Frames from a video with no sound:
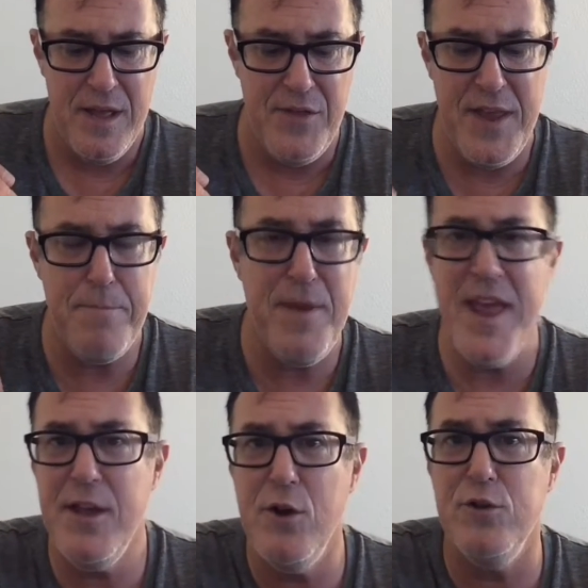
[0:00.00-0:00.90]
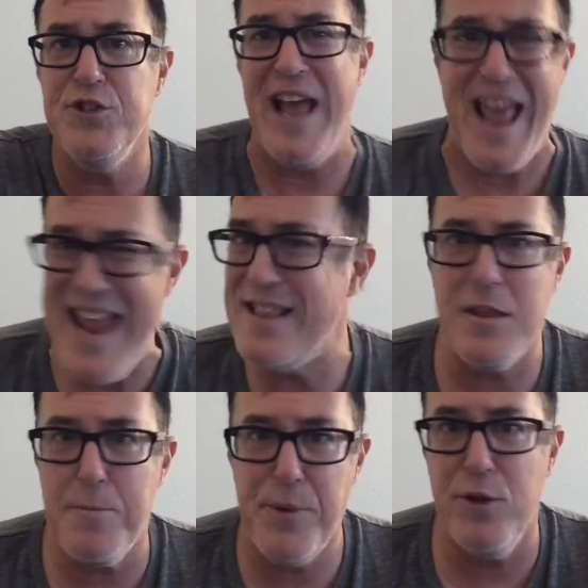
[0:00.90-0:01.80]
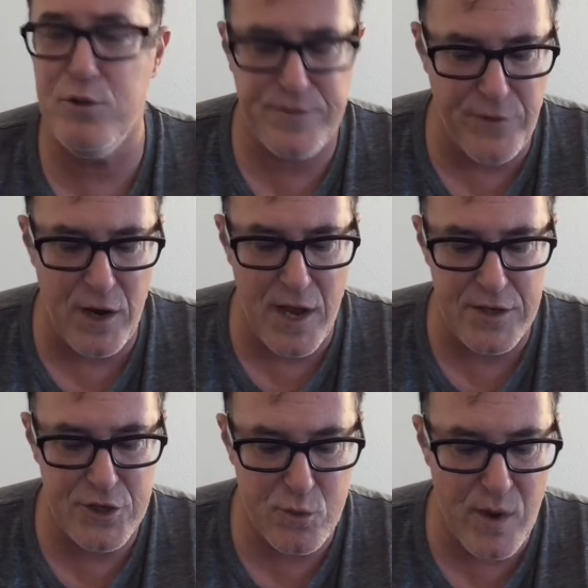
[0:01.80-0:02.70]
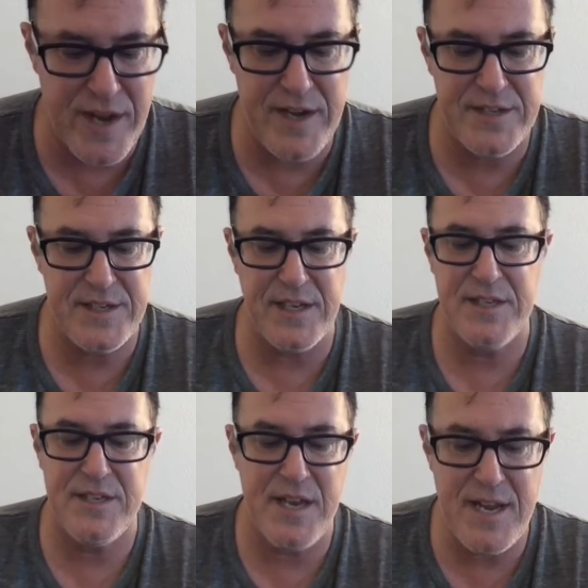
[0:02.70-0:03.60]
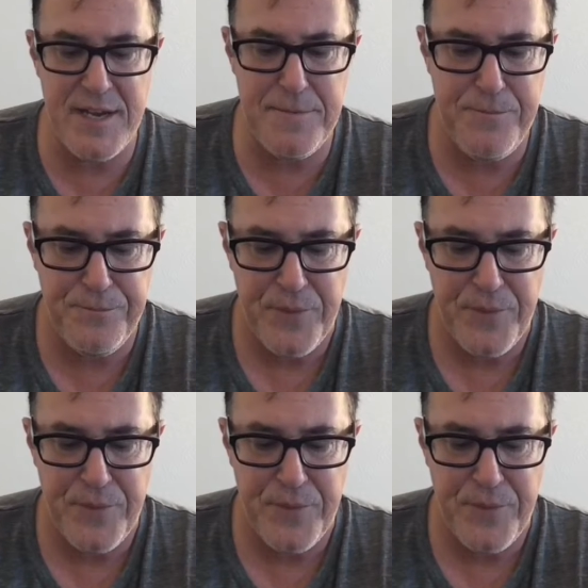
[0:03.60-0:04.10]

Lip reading: The Bengals ate the Bills for lunch, 20-16.